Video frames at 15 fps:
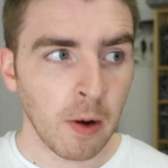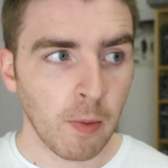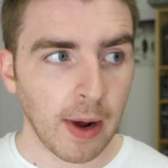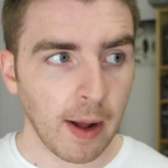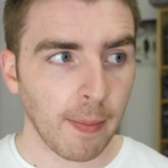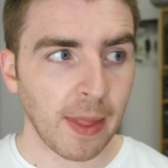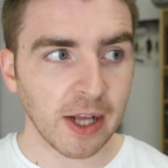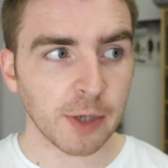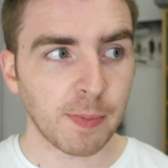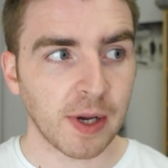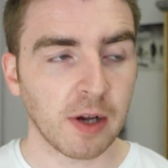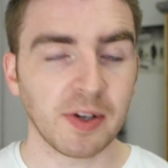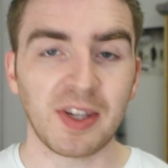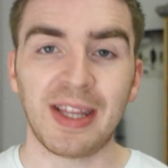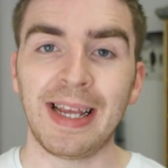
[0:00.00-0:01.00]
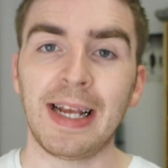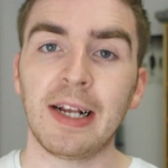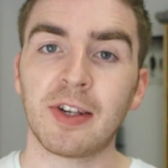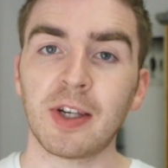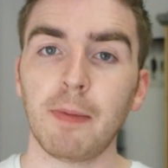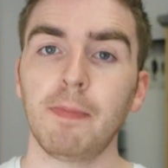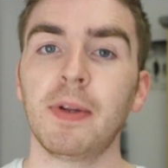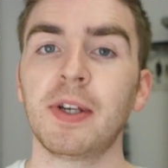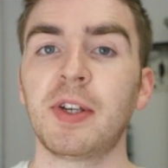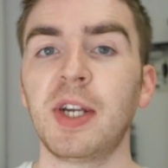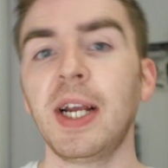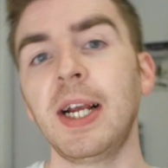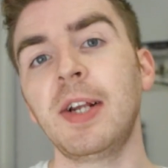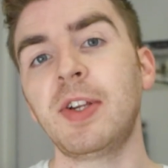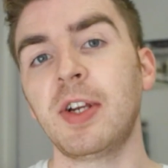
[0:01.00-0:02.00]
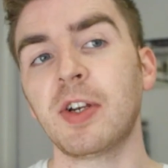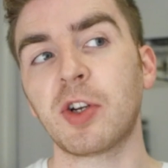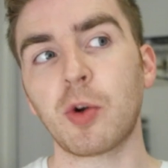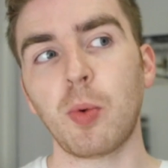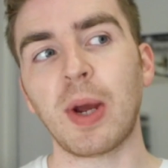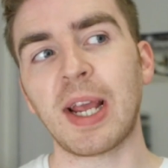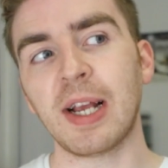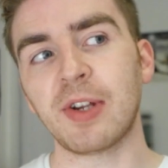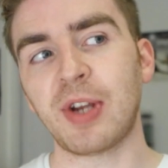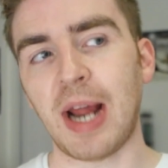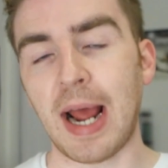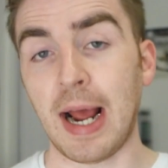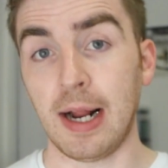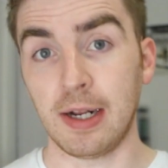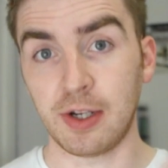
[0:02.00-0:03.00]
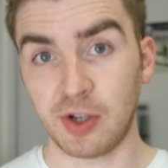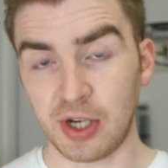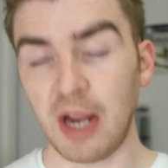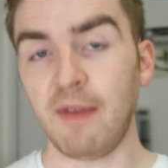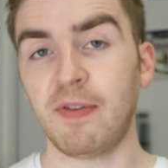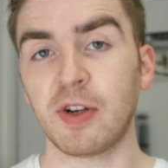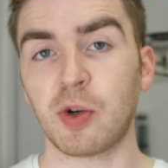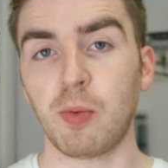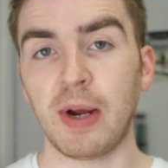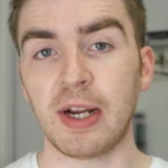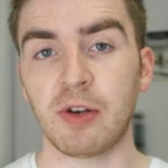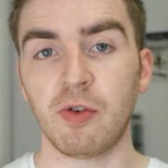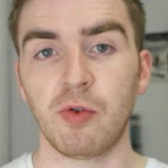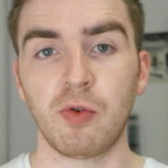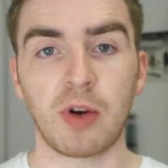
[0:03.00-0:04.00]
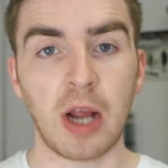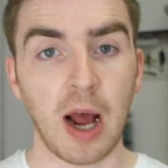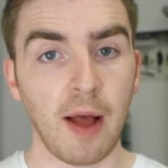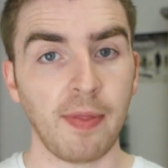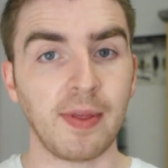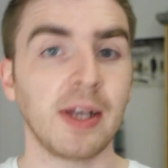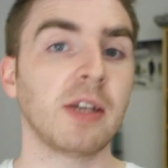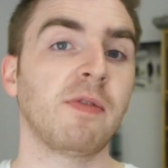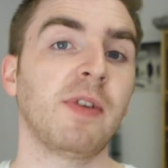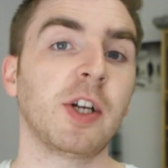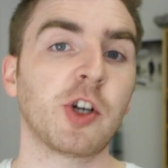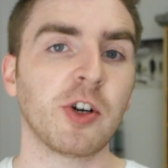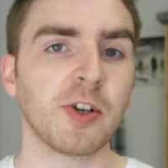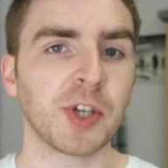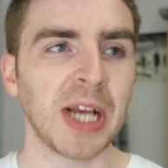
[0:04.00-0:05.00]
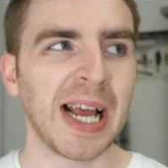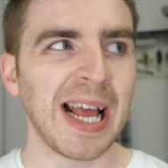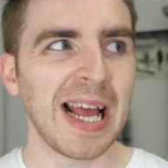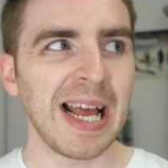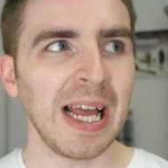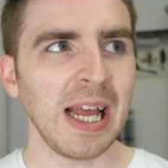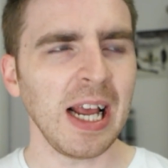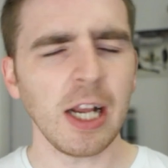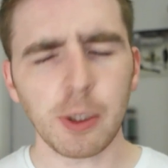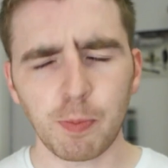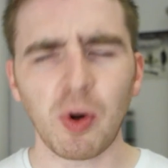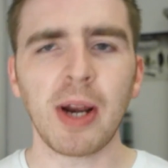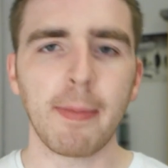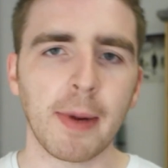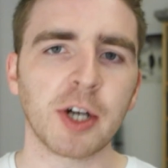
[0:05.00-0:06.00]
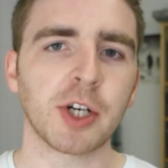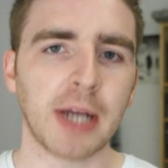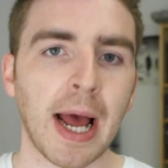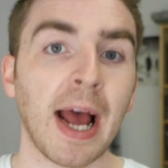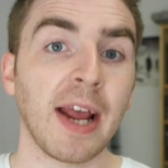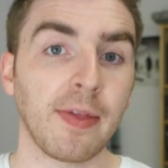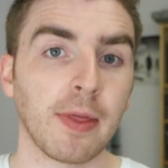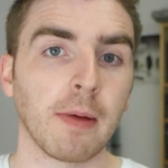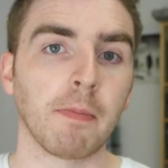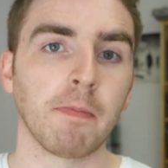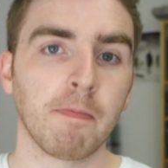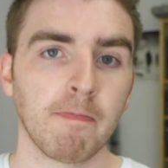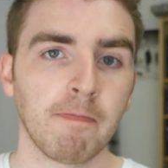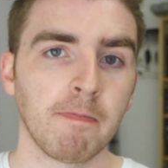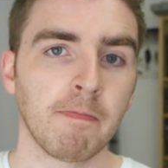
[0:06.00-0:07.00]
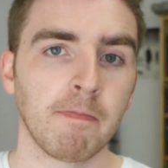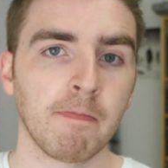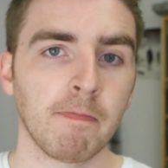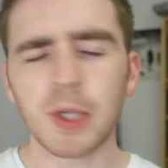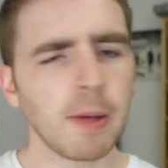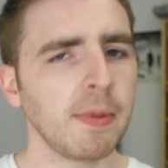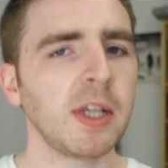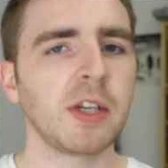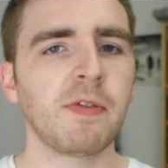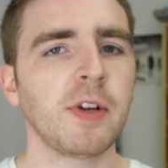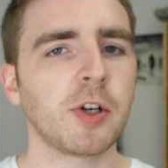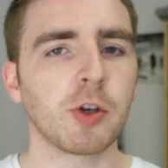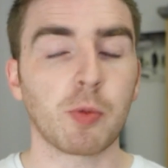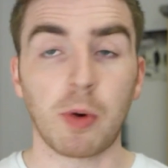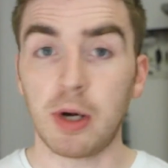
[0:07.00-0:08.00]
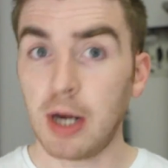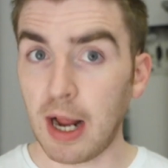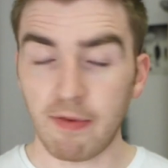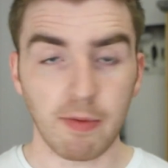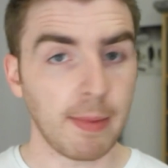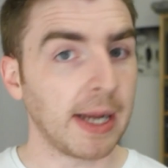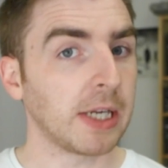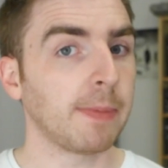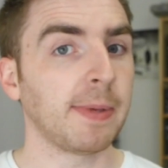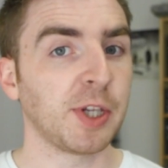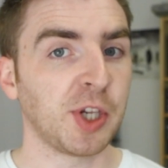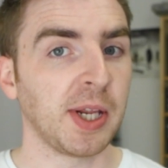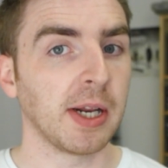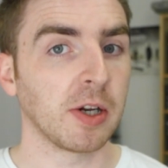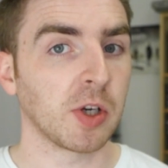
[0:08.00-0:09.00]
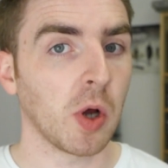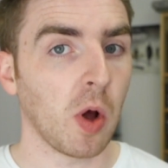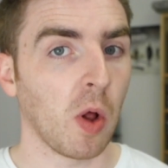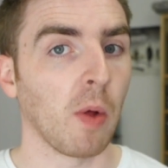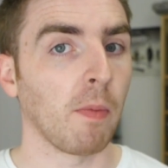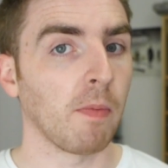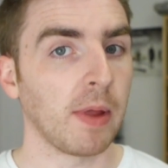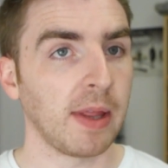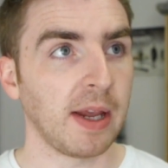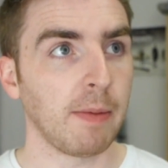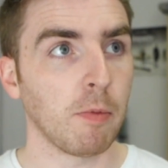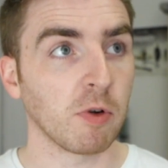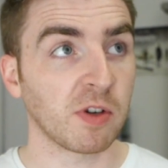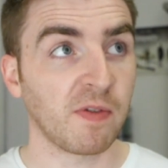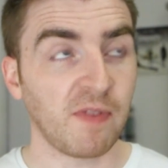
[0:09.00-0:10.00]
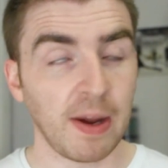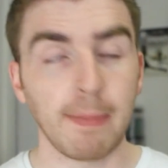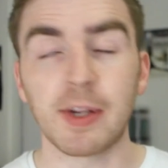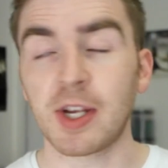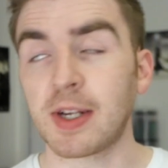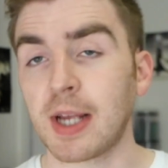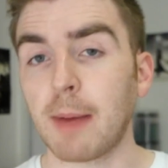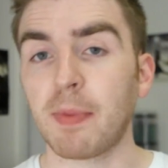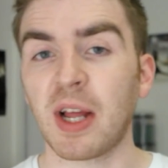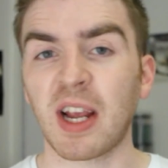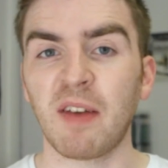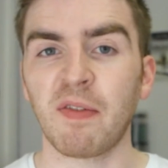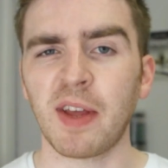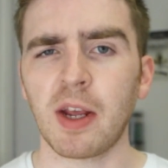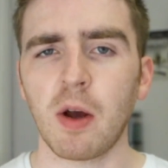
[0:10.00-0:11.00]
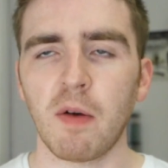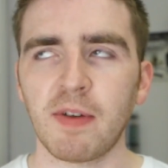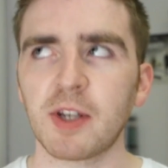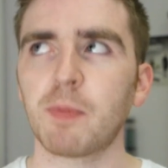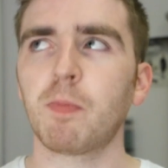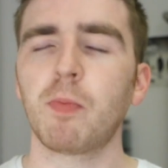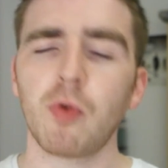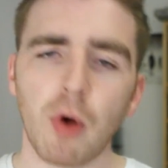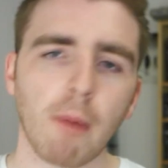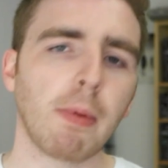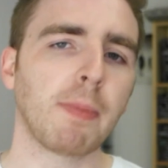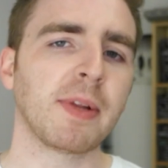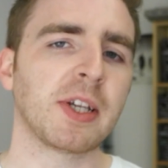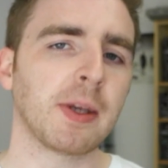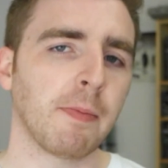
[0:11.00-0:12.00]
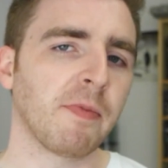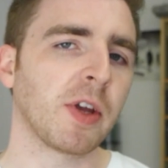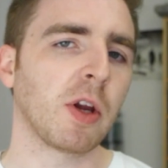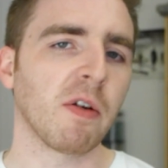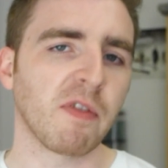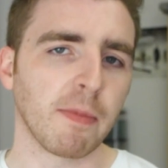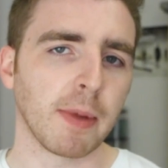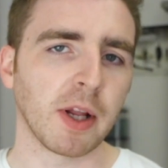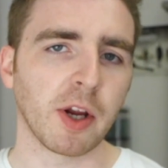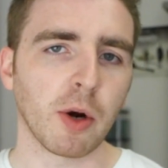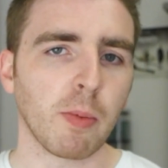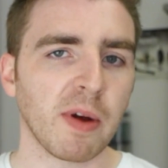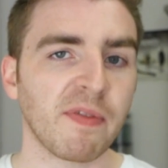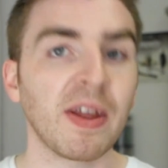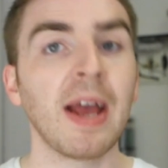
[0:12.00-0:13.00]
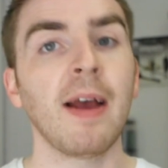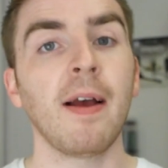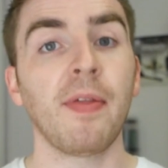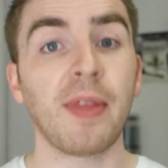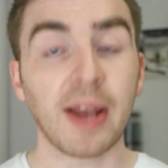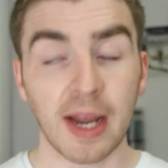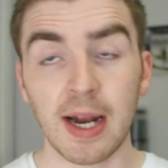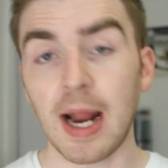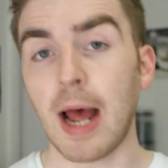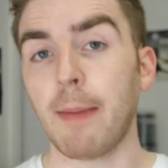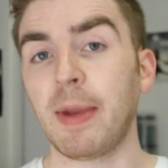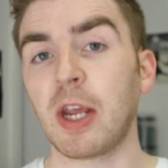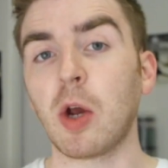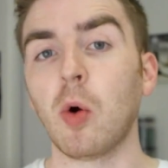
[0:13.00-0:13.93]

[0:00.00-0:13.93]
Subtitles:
Well, that's because the simplest, easiest, quickest and safest way to cut these features is pretty much to hide them. Now, some of these features were never meant to be seen at all. The most famous example I can think of is probably something you're familiar with, the Konami